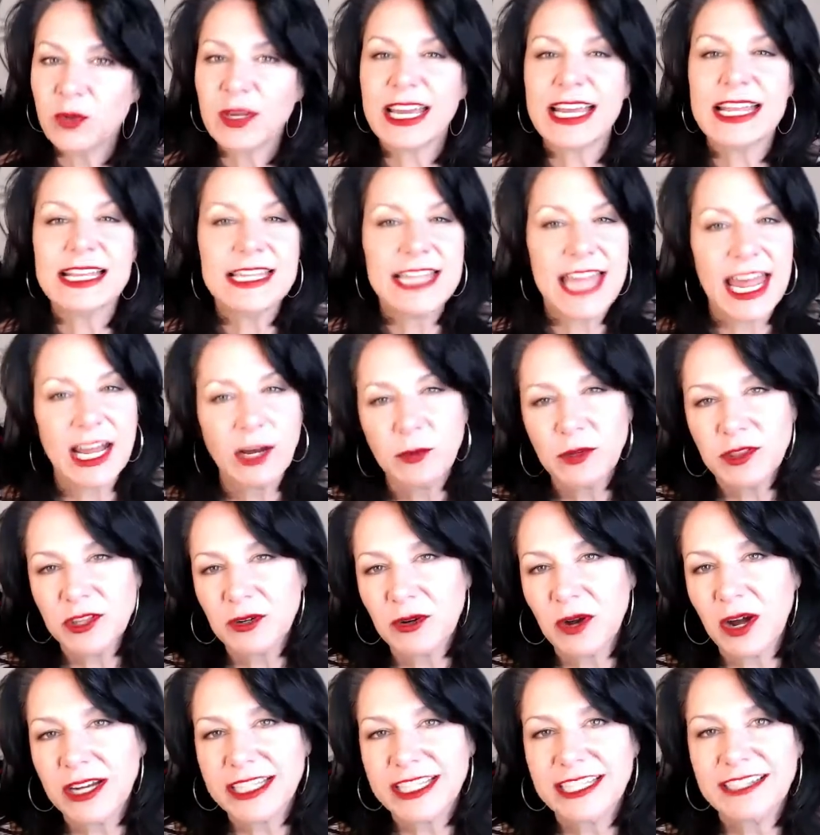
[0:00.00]
connect with your
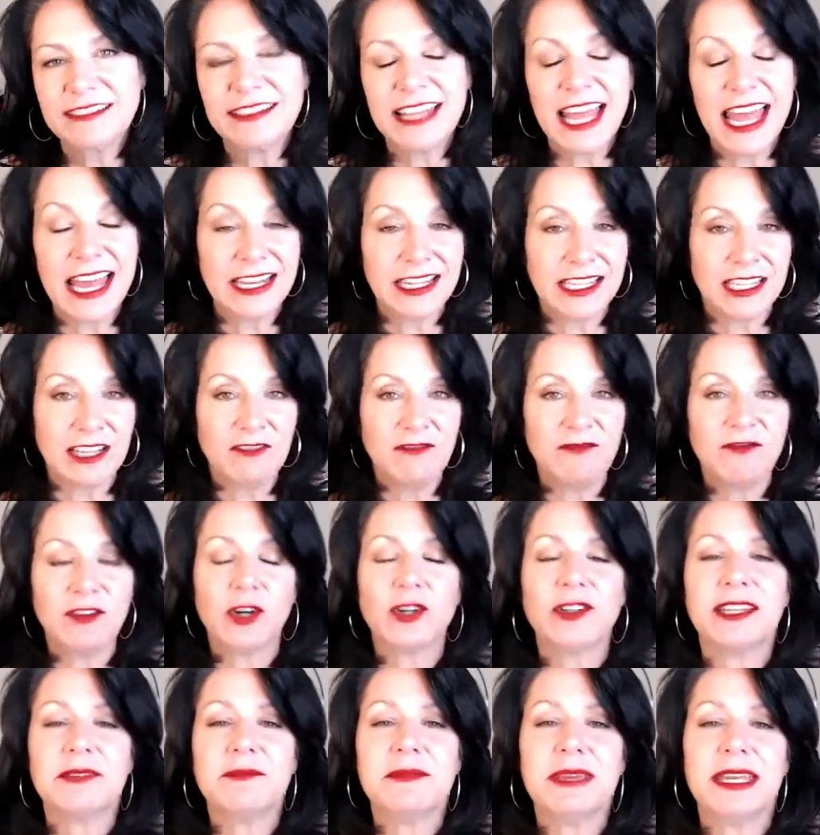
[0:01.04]
audience and convert
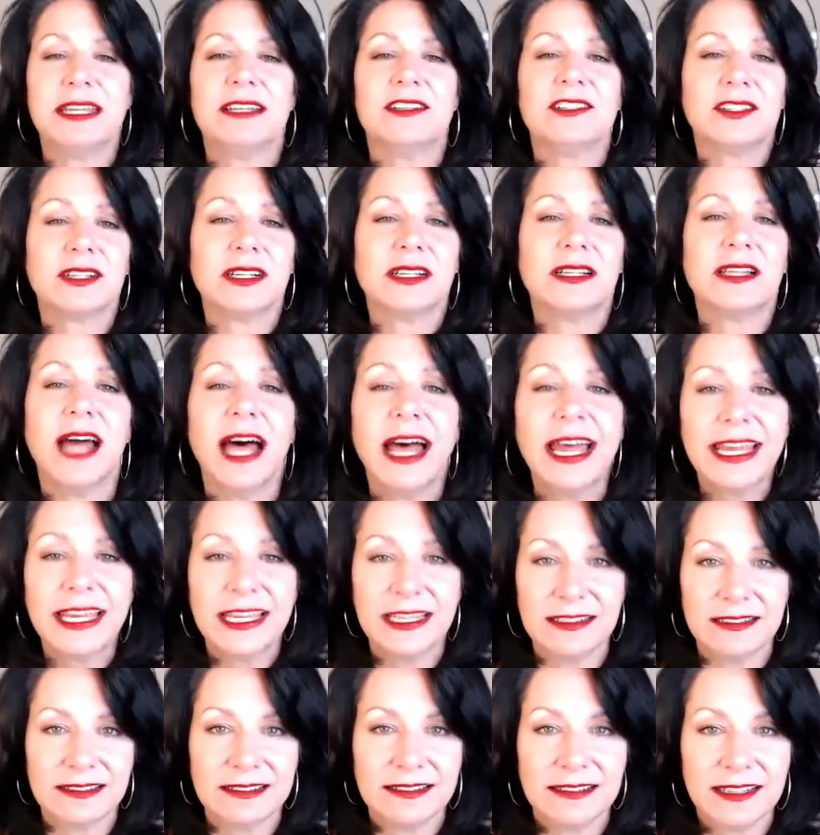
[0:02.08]
them into
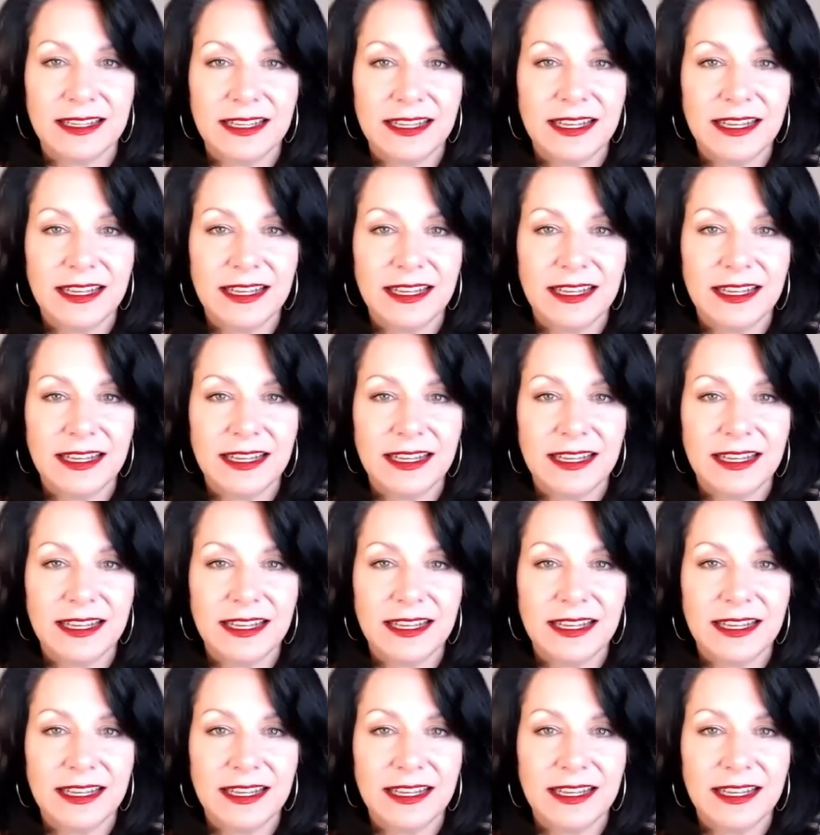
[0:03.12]
clients.